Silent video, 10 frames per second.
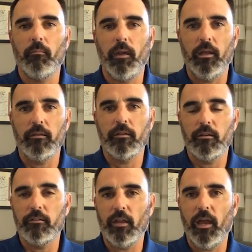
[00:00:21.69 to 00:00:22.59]
And to
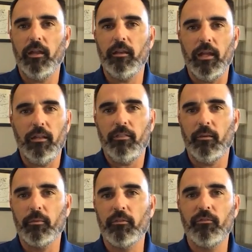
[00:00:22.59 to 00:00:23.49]
design
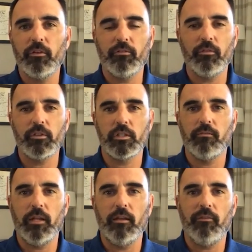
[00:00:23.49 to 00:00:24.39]
anything with the first version
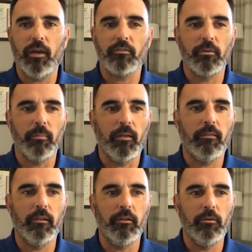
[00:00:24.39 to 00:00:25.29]
of Data Factory
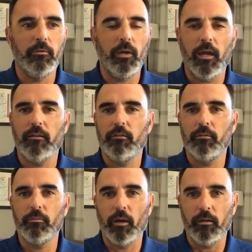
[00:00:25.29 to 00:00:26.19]
meant that you had
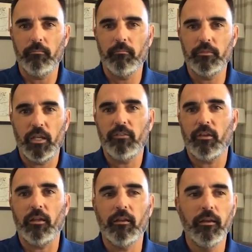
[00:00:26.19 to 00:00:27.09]
to write
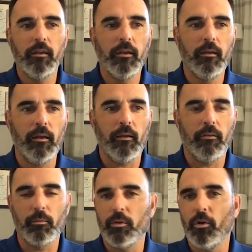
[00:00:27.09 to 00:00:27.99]
JSON.
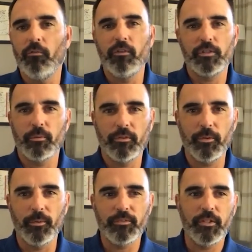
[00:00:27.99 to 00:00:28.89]
There were no visual
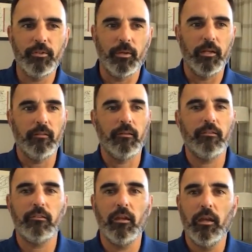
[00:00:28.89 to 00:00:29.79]
tools to do any of
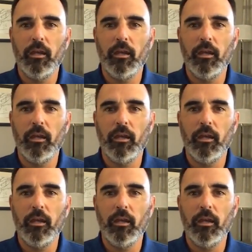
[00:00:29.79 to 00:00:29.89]
this.